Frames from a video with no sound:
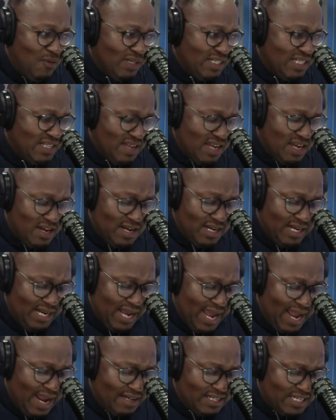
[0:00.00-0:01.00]
in the early
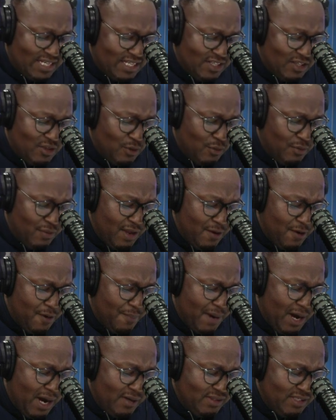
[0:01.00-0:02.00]
80s or
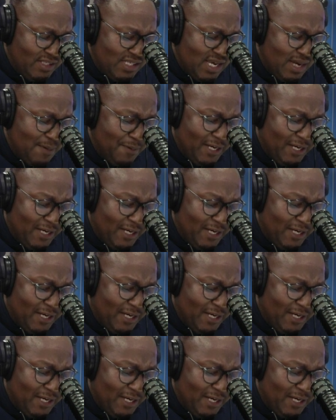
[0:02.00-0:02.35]
thereabouts.